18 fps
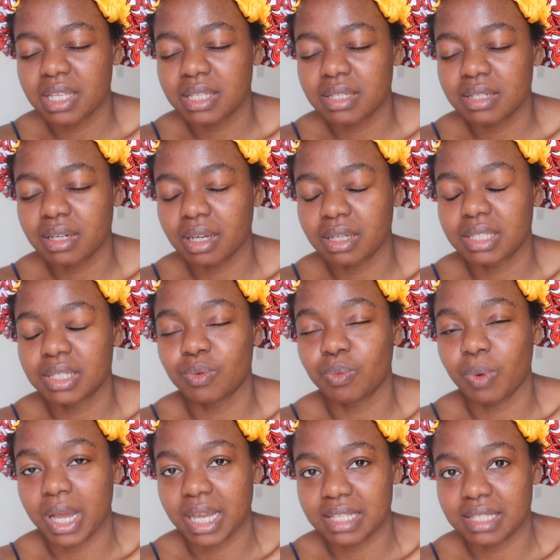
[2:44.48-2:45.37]
started
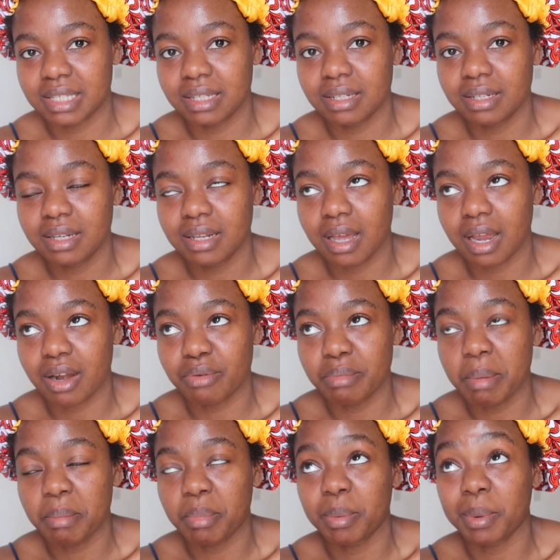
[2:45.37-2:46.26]
waxing, I
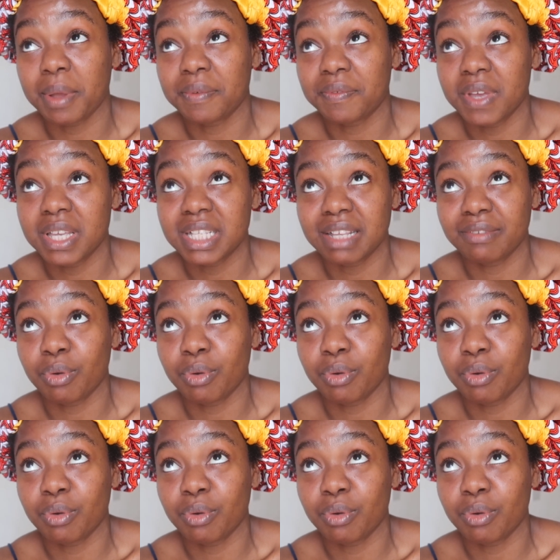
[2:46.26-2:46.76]
remember my first